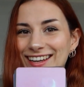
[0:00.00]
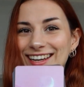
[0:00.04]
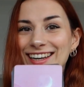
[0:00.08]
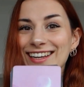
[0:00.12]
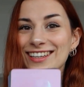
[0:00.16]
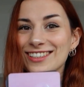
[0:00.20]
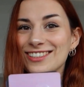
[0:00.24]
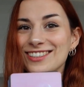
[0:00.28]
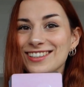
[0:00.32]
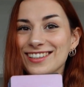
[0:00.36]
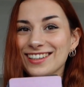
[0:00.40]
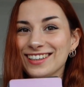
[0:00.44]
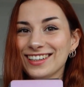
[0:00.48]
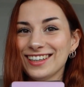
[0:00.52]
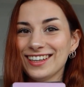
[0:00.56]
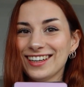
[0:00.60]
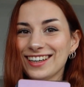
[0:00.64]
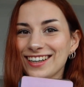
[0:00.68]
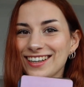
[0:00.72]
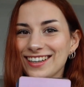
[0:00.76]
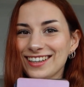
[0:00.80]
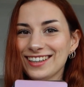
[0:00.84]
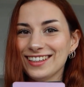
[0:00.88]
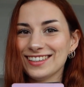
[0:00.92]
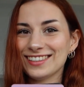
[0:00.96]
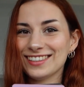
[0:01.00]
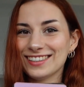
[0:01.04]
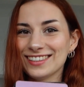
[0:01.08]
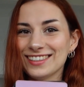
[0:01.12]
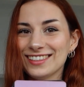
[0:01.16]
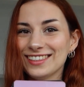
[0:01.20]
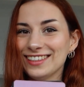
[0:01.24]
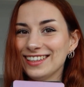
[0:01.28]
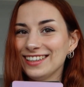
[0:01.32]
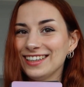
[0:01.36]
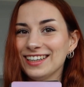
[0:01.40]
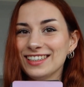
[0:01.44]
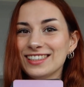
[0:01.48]
literally, this is
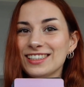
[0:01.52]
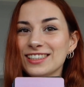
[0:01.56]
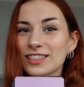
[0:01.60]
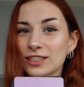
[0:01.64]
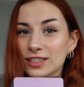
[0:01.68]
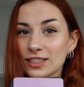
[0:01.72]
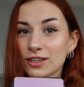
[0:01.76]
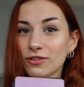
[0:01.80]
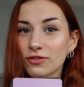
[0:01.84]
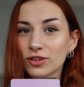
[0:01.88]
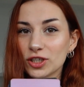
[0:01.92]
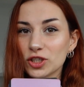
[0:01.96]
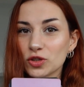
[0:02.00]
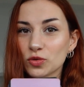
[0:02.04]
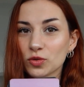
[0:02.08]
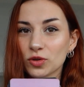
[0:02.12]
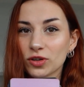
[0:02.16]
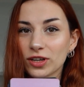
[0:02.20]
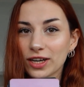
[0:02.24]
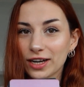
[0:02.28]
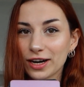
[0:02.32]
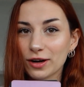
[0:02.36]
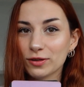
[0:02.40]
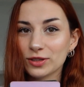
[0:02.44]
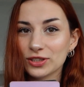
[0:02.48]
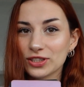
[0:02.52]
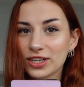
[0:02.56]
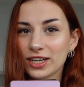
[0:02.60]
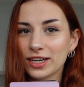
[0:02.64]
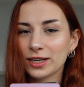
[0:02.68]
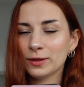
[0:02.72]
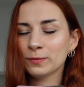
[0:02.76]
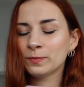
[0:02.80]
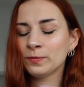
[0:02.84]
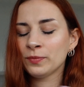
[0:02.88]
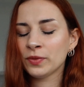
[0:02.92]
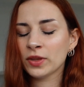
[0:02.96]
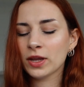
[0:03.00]
the visual that I was
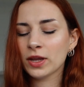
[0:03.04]
getting.